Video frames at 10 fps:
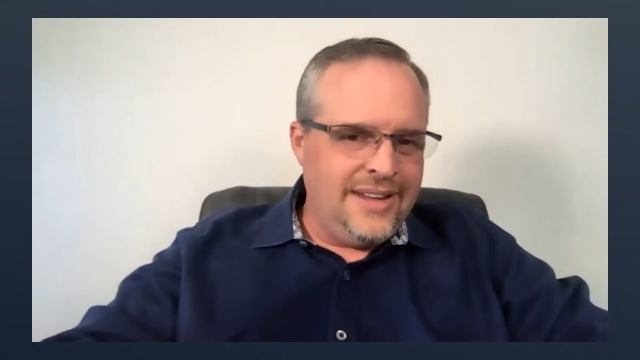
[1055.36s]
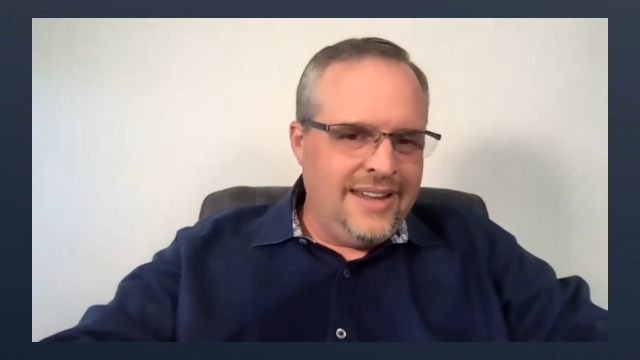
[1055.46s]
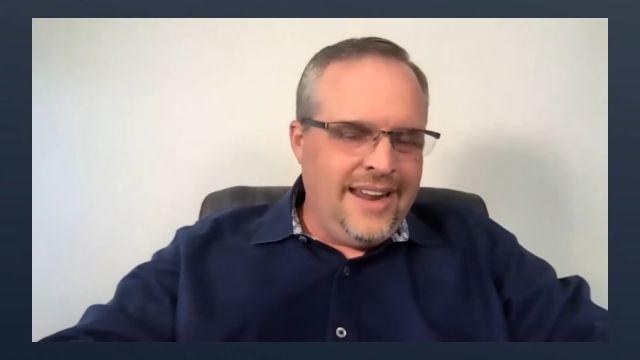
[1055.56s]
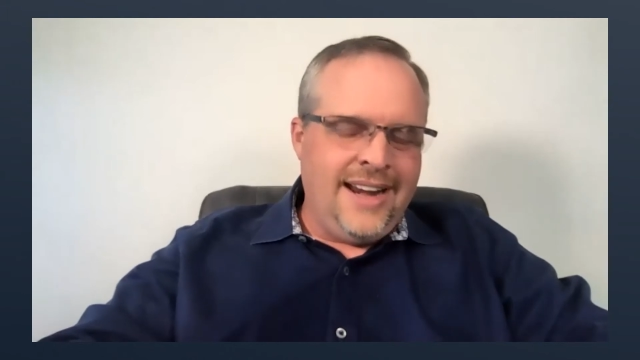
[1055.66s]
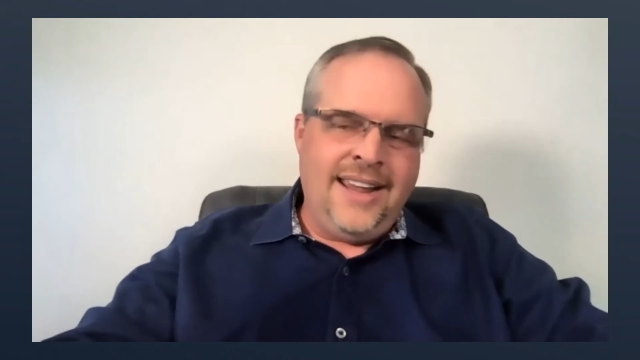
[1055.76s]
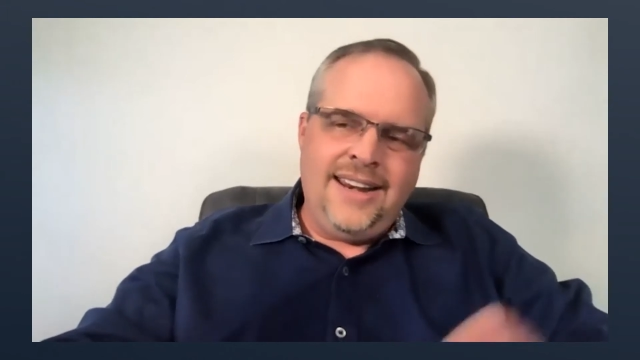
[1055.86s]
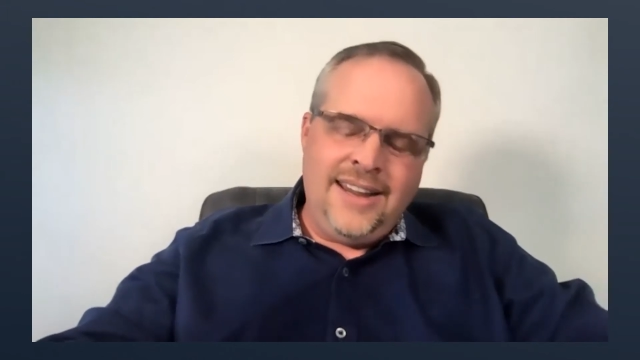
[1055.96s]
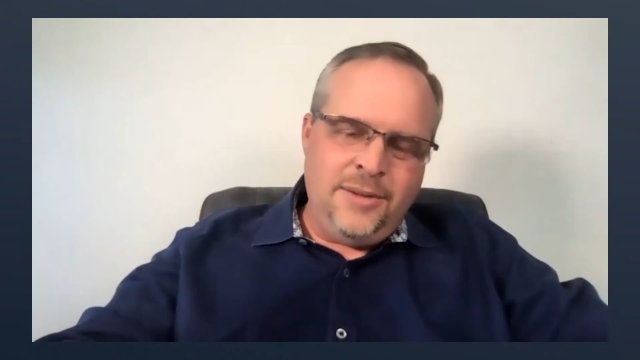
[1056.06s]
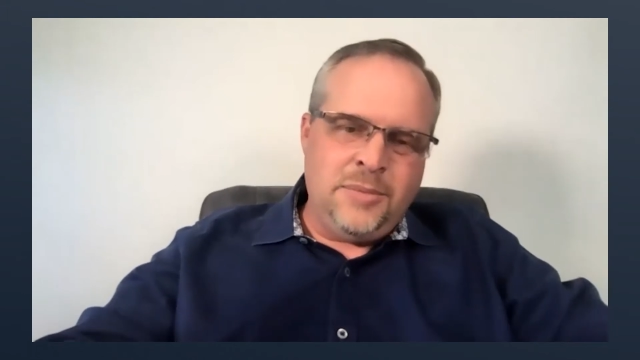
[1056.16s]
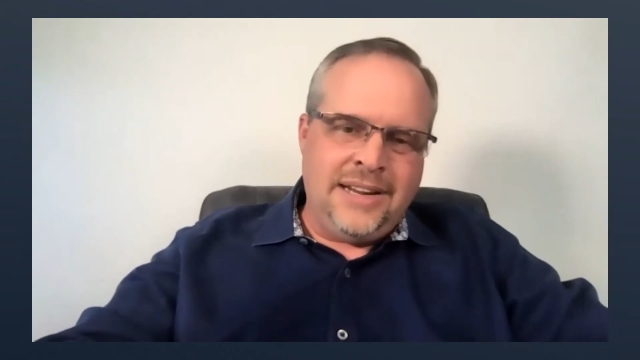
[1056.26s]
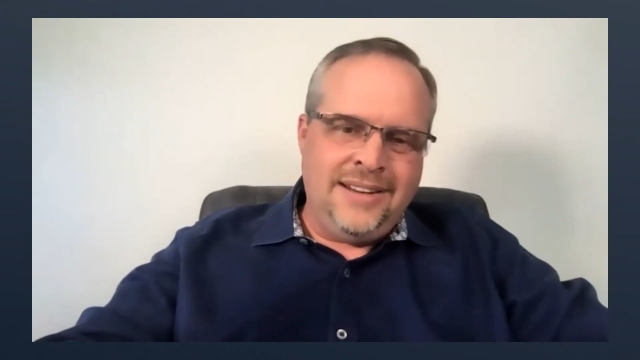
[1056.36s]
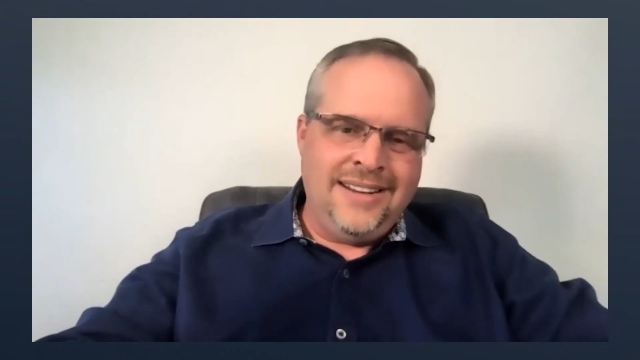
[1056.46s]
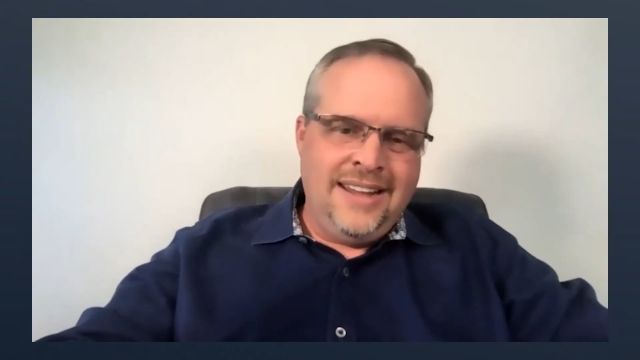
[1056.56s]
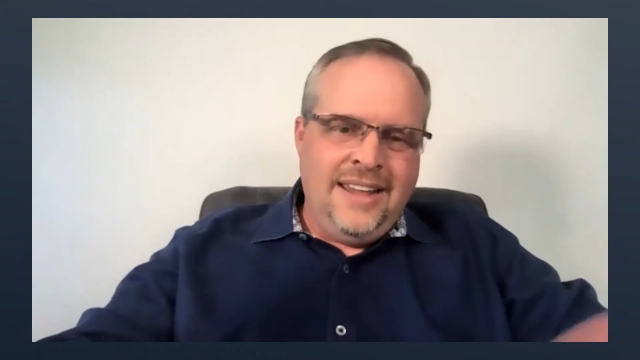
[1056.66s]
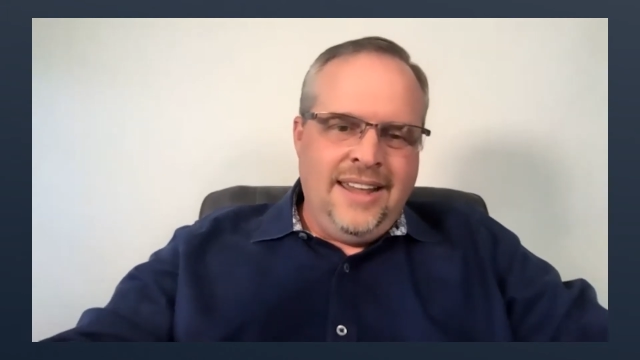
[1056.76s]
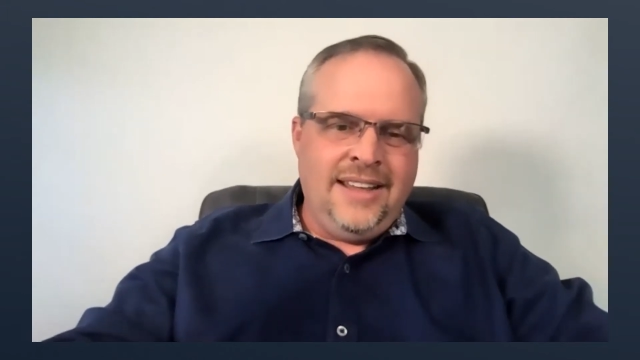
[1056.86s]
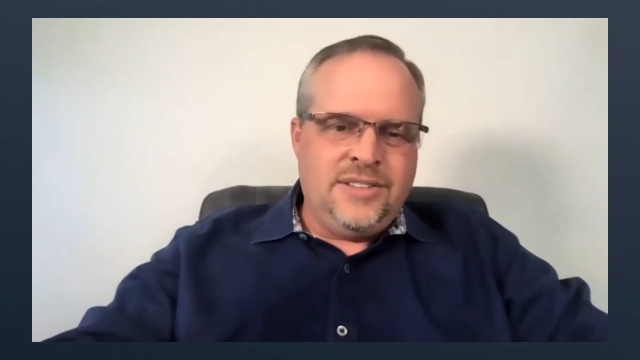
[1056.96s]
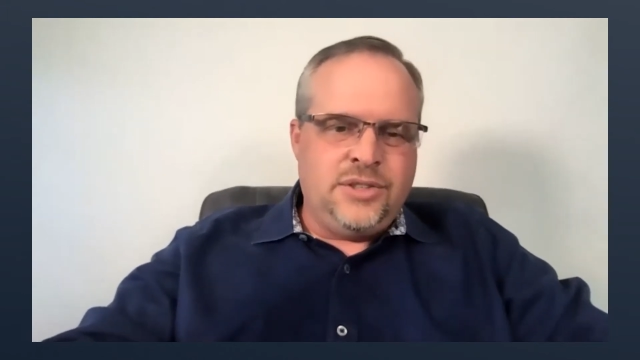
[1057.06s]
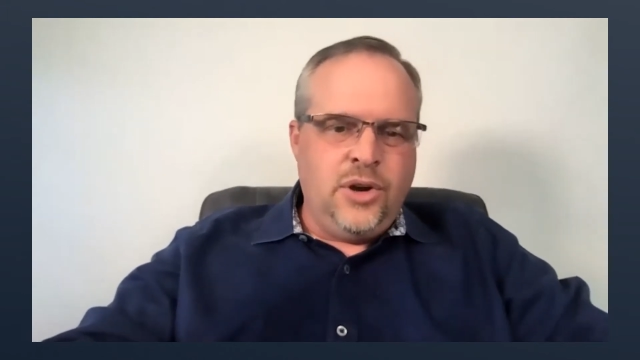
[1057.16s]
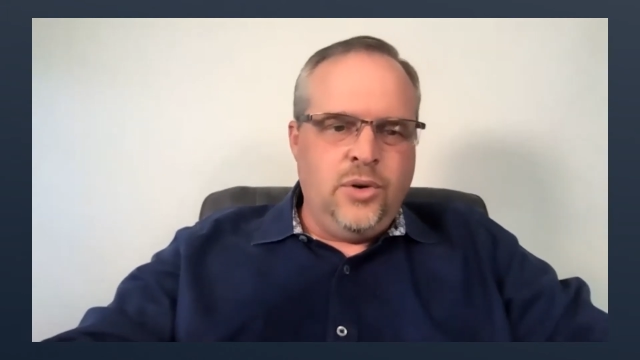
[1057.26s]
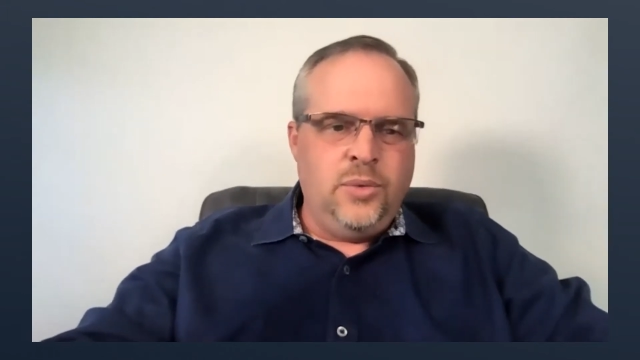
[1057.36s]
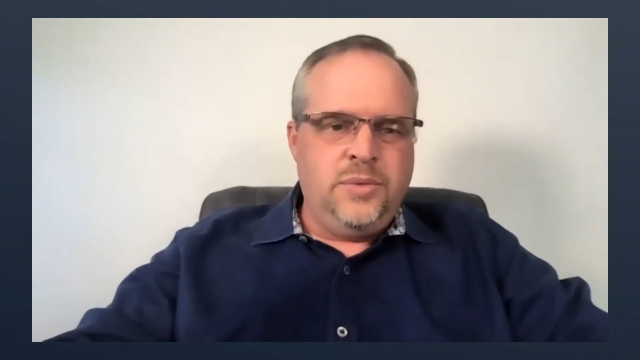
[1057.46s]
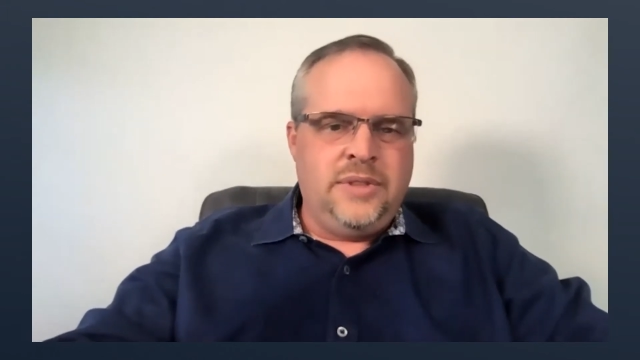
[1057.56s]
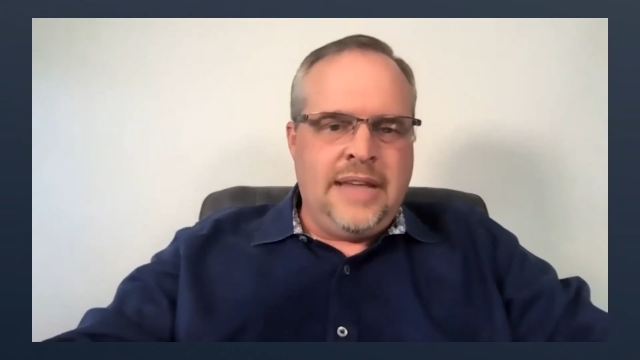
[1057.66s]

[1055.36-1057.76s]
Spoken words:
And it hit me. And so